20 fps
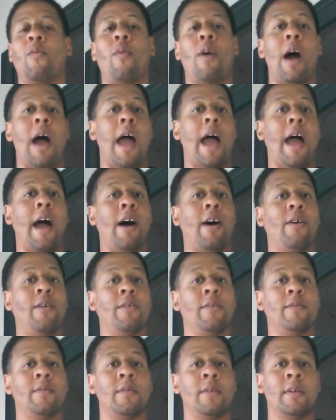Wow.
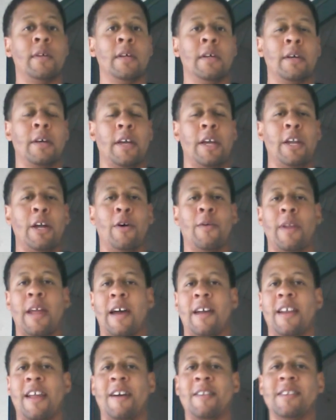
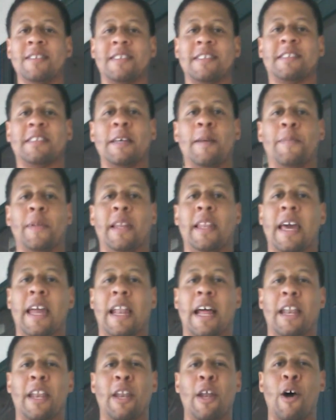Now this is something
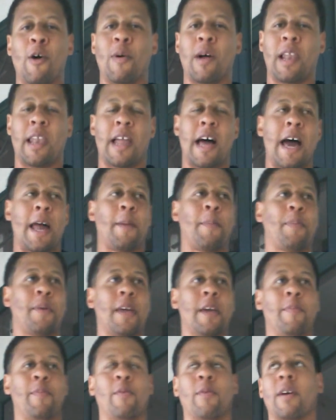that I know a lot of
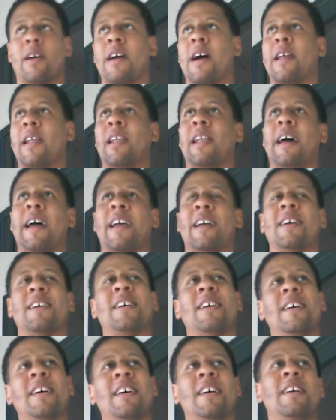people are kind of like,
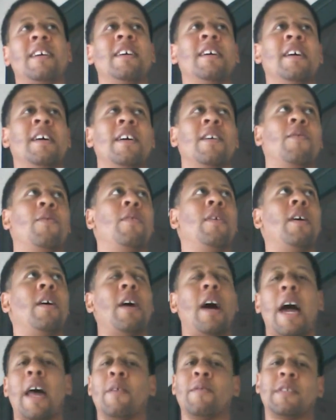
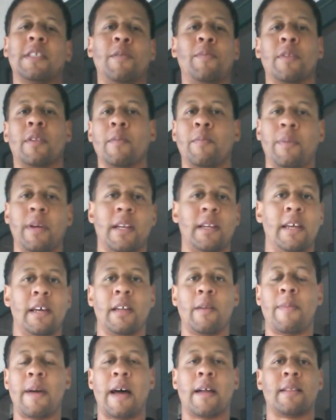well, I don't see what the big
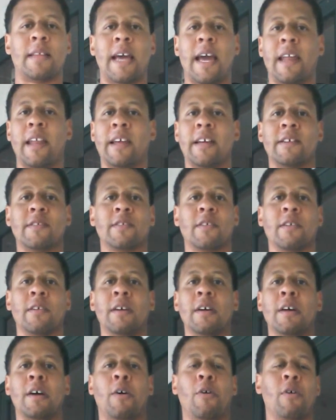deal about that is, or
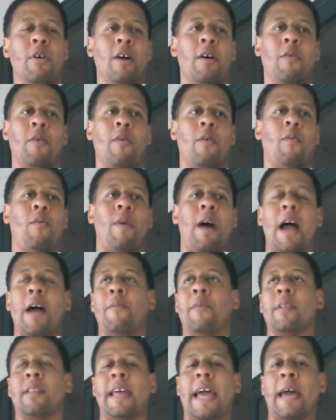
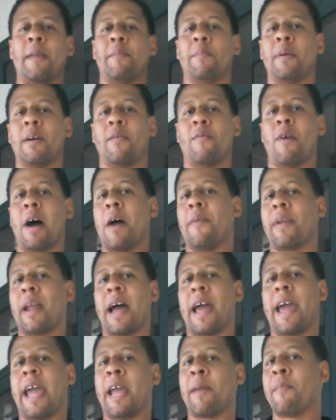why would
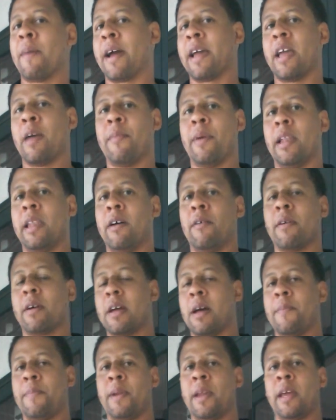I hate my MLM
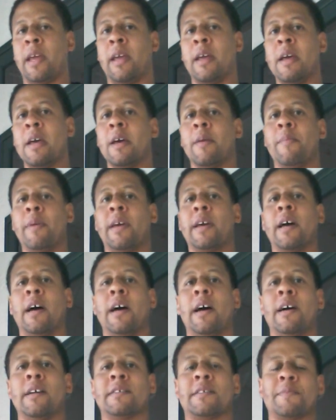company
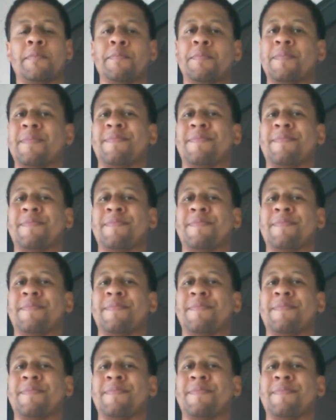because